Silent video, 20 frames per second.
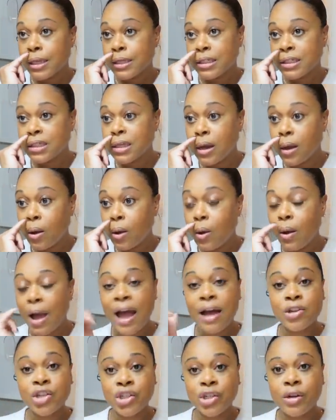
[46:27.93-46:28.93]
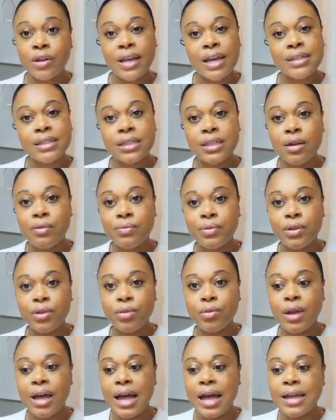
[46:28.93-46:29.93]
so I'll share that stuff with
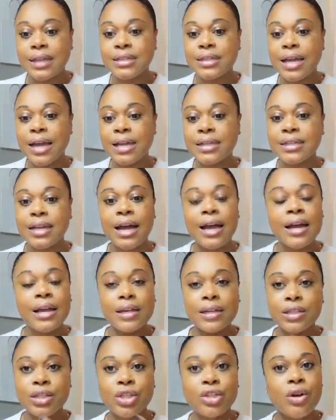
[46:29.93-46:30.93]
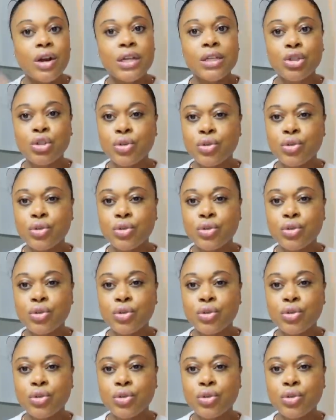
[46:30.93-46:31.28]
you guys as I start